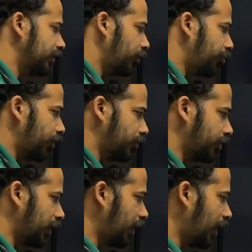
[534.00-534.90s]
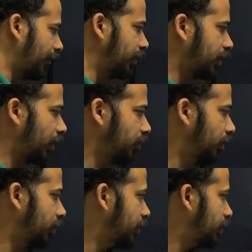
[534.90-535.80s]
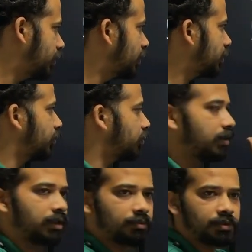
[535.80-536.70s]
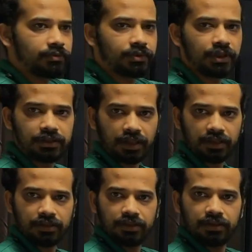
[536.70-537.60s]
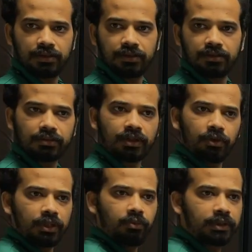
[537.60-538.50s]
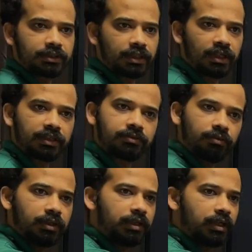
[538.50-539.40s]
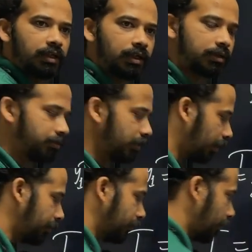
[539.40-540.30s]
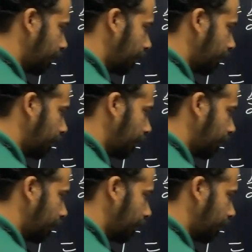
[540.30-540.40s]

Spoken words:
approach, okay, I will convert these things also in terms of theta. Okay, only one generalized coordinate, and let me, I mean,